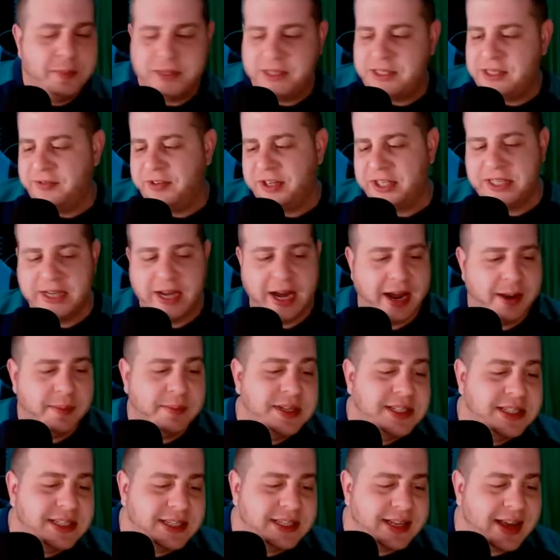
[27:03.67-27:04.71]
Pacific time,
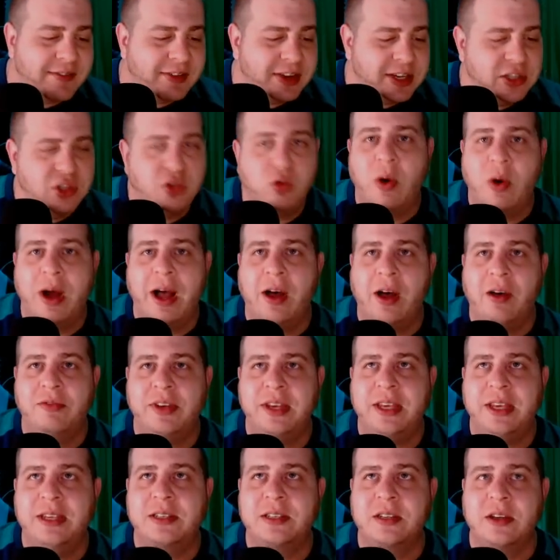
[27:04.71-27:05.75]
7:12
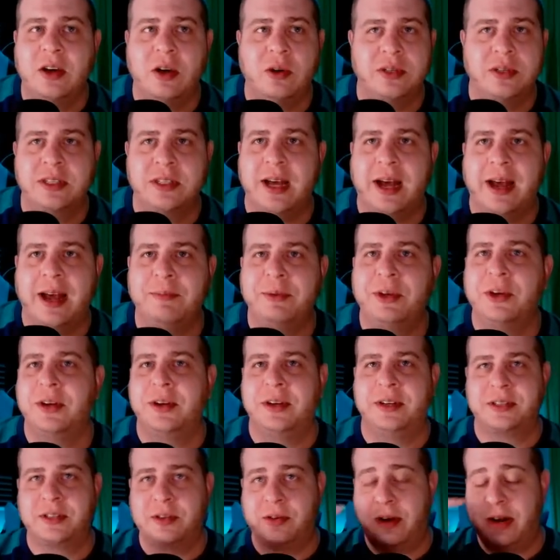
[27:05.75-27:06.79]
East Coast time.
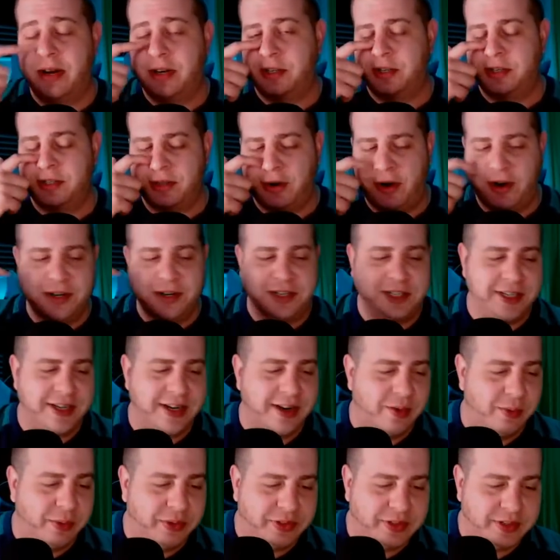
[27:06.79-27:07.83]
Goodness gracious,
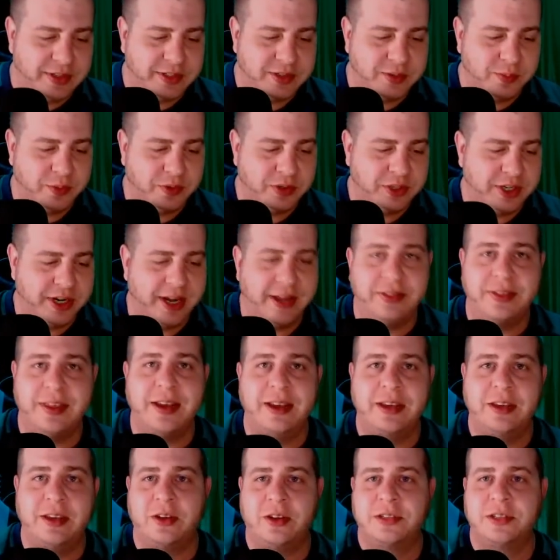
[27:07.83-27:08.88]
RGL with the super chat.
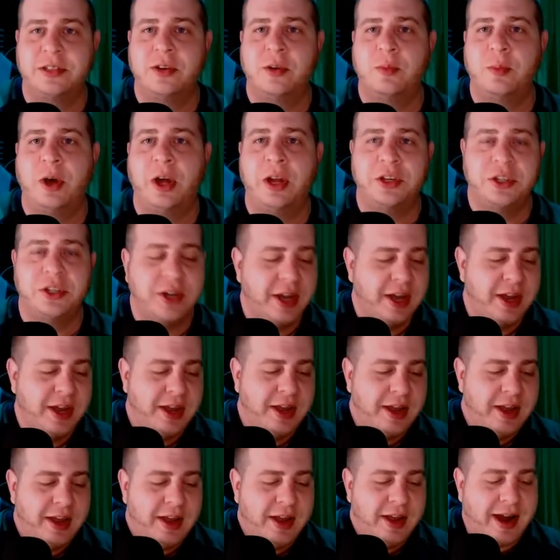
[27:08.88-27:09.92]
Thank you all so much.
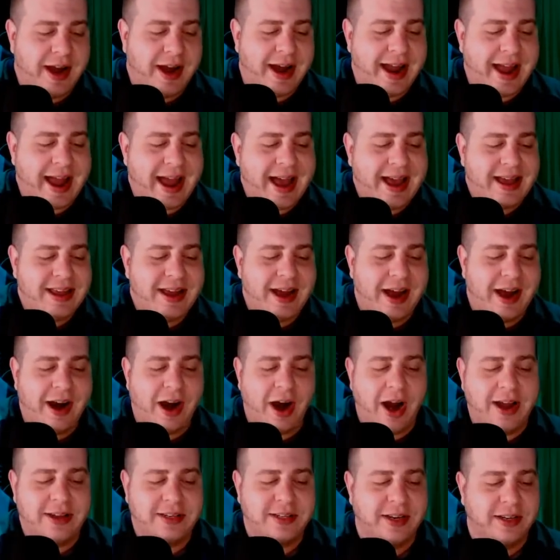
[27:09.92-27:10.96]

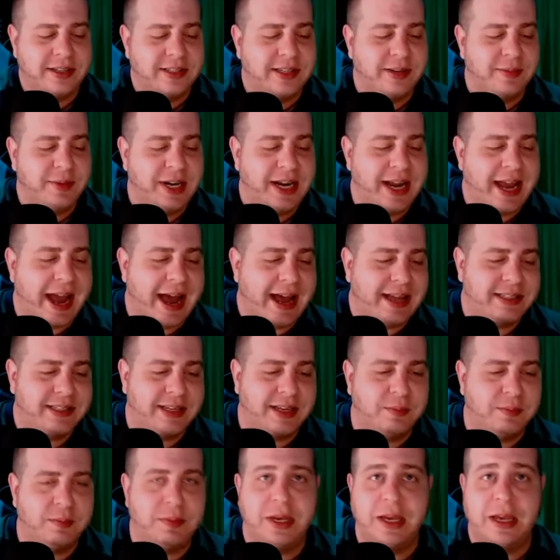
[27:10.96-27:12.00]
I saw somebody
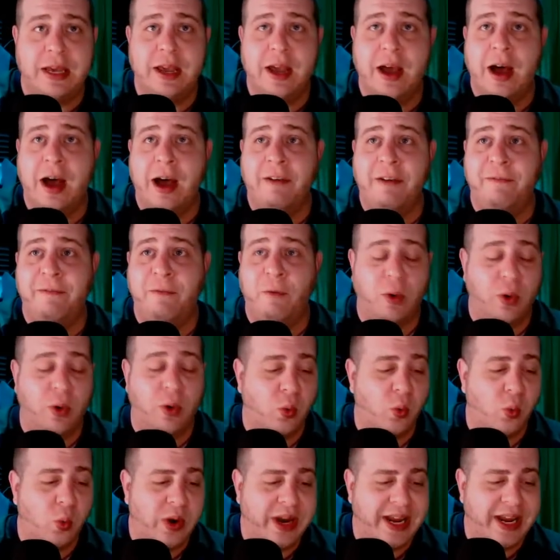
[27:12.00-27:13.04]
asking me
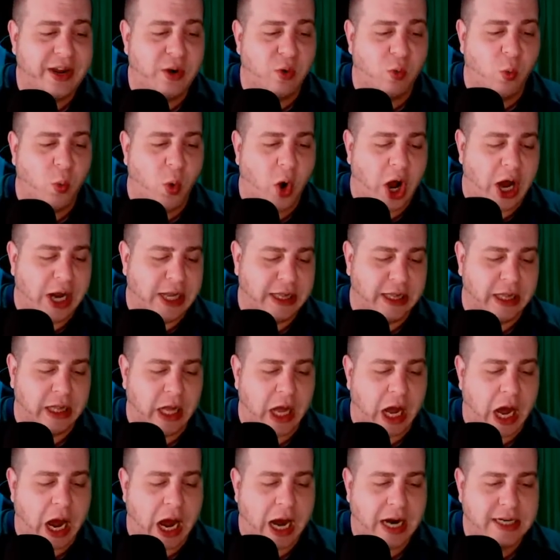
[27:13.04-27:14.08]
for week 1
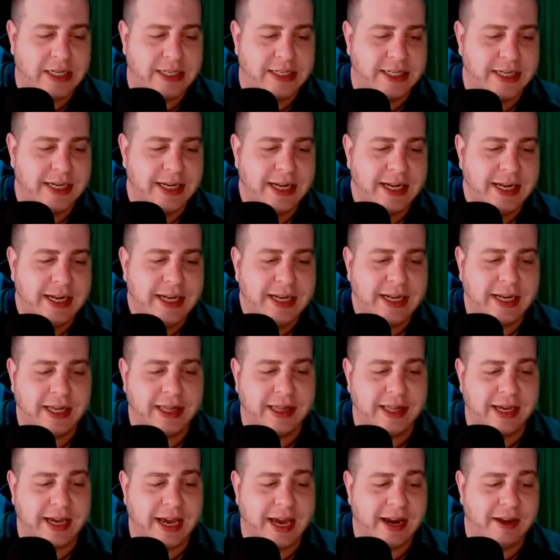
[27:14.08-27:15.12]
locks
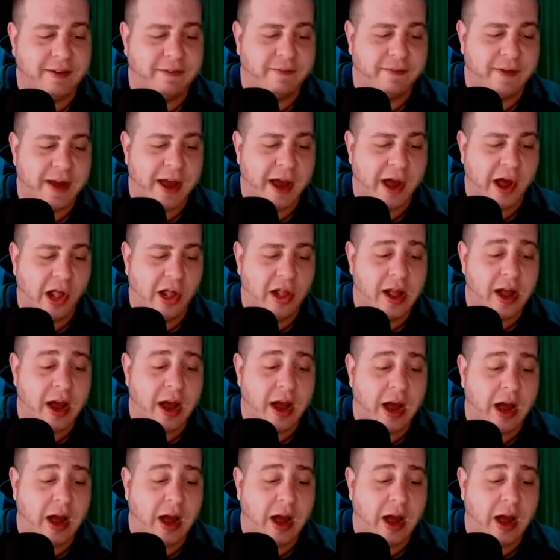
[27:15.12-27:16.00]
in the NFL.